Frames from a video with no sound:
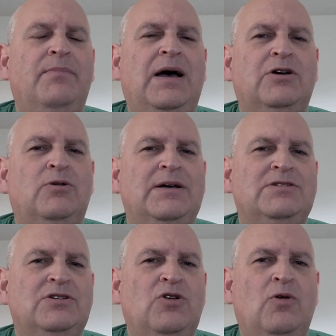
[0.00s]
Mac
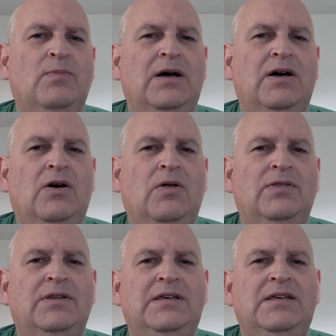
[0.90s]
OS Sonoma
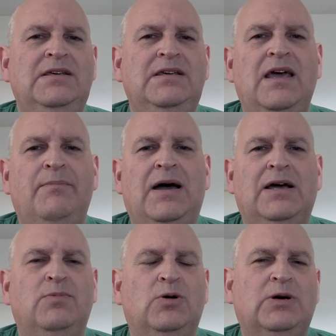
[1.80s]
on the
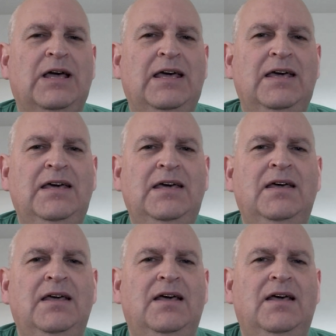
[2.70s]
MacBook Air.